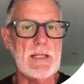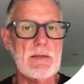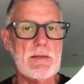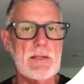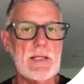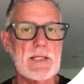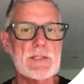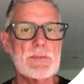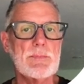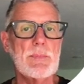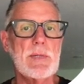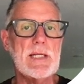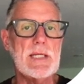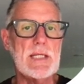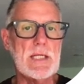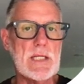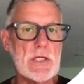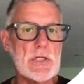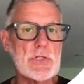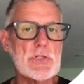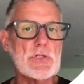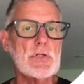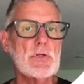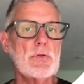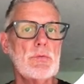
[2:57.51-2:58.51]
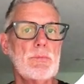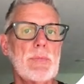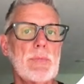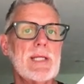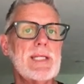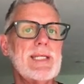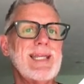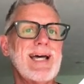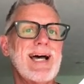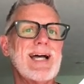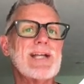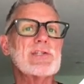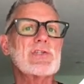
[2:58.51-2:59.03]
that's been issued but
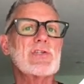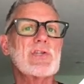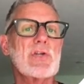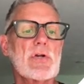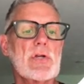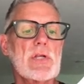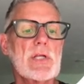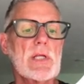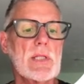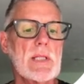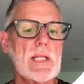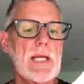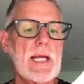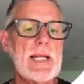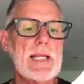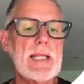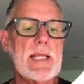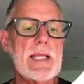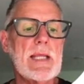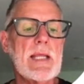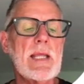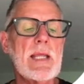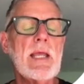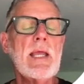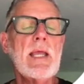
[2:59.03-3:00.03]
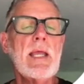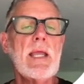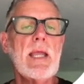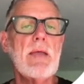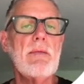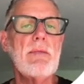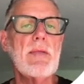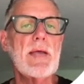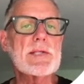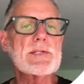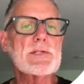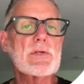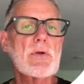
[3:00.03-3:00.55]
not circulating, and
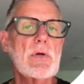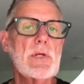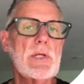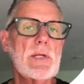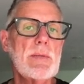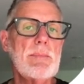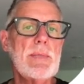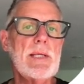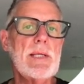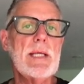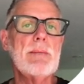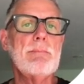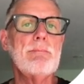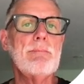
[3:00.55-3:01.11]
that's going to be in